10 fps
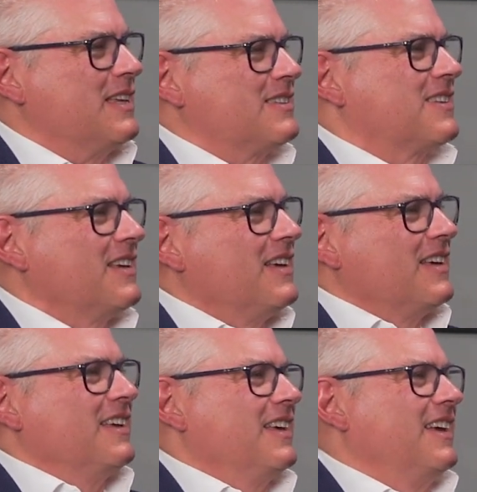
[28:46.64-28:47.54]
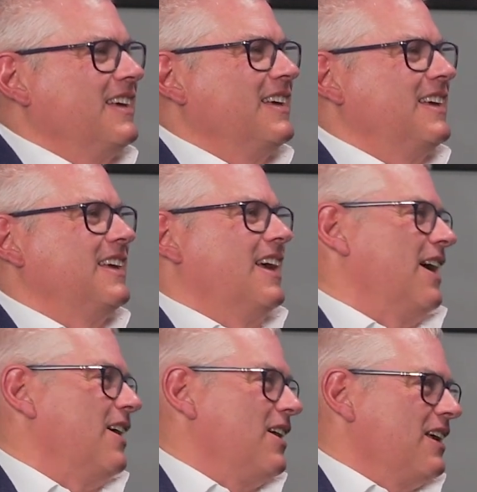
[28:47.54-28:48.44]
QuickBooks is so easy. Yeah,
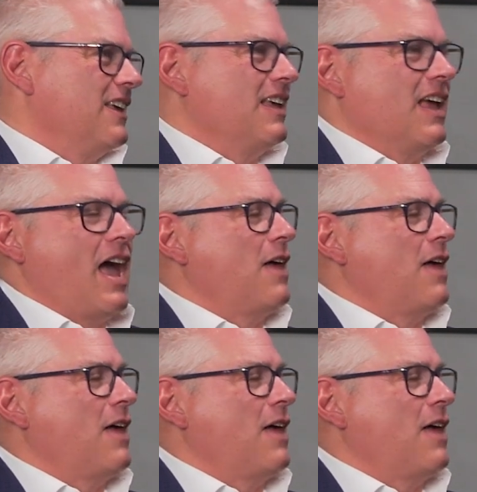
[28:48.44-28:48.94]
QuickBooks is great.